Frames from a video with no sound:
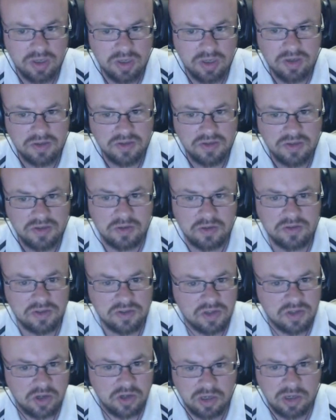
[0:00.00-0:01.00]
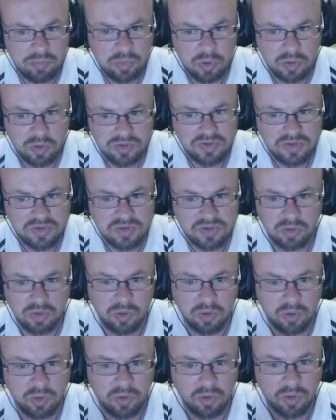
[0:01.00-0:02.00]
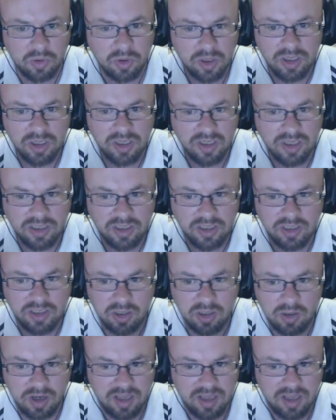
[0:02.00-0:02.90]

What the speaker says: So circuit boards, or you know,